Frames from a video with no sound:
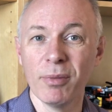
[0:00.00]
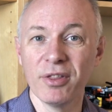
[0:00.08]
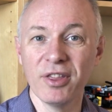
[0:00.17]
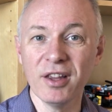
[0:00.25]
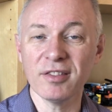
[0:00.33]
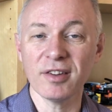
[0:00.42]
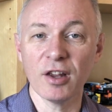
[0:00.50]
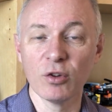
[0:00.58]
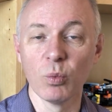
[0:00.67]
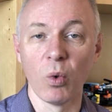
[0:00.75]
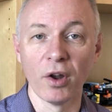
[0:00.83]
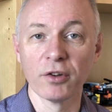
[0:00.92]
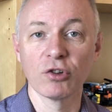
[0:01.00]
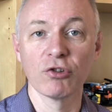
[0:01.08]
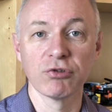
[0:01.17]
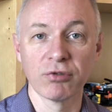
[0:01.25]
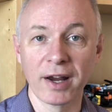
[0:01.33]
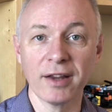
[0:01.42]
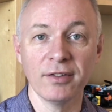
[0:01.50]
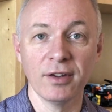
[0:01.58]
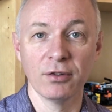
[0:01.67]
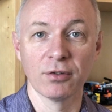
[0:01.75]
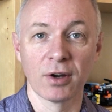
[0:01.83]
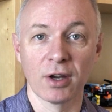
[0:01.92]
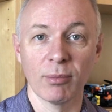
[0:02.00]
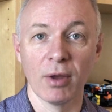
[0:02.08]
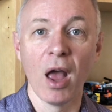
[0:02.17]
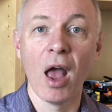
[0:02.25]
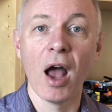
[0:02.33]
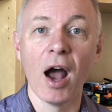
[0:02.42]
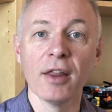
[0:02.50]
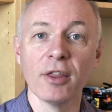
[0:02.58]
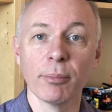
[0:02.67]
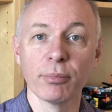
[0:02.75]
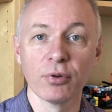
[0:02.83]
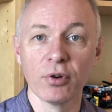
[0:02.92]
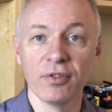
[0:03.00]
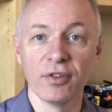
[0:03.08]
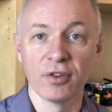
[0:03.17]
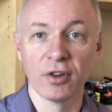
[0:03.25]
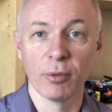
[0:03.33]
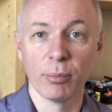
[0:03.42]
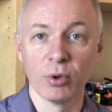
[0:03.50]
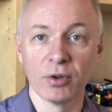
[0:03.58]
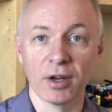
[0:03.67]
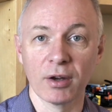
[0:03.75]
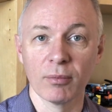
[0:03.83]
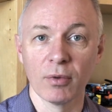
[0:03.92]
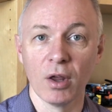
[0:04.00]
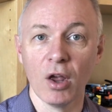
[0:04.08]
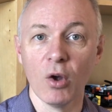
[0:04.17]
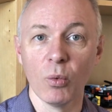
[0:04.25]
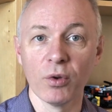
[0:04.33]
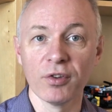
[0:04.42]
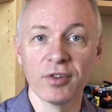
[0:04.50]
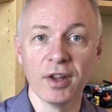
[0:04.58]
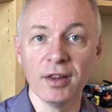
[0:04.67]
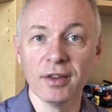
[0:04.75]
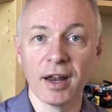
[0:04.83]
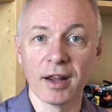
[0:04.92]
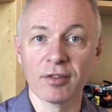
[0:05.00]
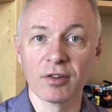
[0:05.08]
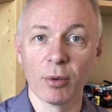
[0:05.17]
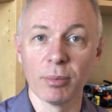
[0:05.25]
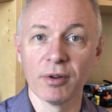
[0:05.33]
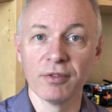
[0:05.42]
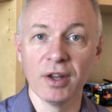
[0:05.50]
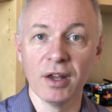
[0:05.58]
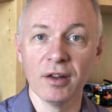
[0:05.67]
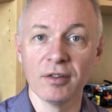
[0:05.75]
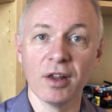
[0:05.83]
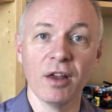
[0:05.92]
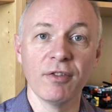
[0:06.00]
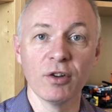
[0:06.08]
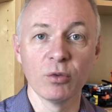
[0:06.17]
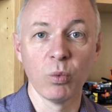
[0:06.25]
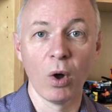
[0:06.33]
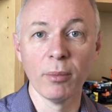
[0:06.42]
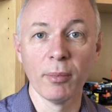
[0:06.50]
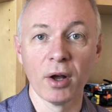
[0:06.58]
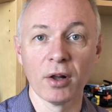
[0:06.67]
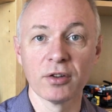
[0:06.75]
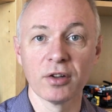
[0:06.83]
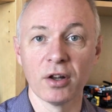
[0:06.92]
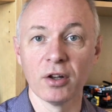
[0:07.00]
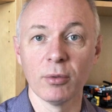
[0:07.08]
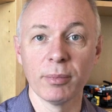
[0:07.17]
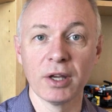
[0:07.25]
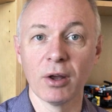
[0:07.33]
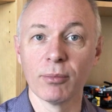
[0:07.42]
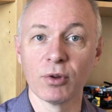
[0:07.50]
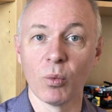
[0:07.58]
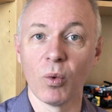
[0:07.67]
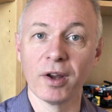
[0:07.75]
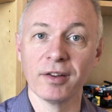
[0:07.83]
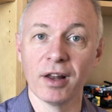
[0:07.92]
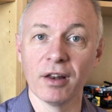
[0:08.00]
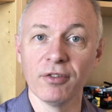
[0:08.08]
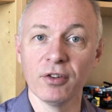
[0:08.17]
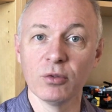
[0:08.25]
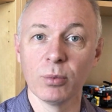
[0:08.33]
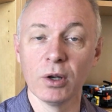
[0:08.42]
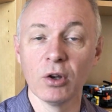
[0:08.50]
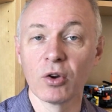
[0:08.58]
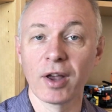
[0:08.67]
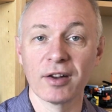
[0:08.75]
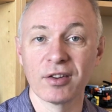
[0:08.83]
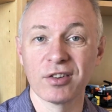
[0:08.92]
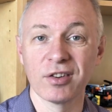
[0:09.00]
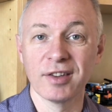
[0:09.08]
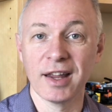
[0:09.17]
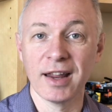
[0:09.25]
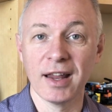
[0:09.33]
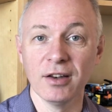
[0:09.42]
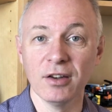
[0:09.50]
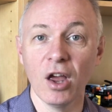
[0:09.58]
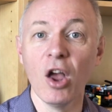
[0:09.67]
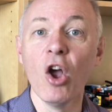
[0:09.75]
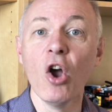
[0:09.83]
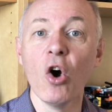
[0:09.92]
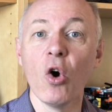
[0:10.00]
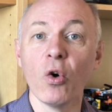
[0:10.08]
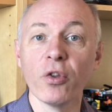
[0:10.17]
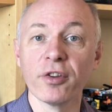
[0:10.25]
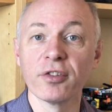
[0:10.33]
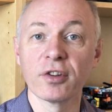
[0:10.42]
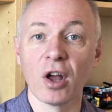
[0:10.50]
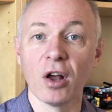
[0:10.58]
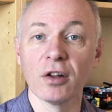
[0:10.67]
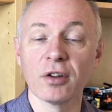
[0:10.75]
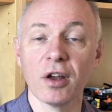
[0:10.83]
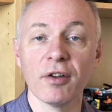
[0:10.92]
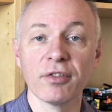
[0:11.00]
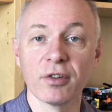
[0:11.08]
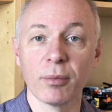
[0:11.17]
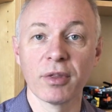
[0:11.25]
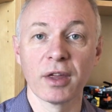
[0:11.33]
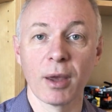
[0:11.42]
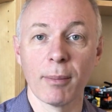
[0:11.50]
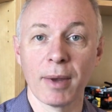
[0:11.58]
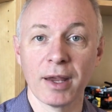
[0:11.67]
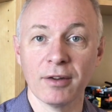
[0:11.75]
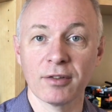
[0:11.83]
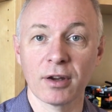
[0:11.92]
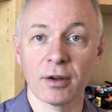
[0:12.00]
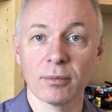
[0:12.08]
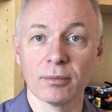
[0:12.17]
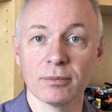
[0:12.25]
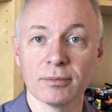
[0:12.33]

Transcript: But this is one crazy dream, and the proof is in the pudding. We'll see in the next couple of years if his one-mile tunnel becomes a white elephant we look at as a dead end, or the start of something amazing.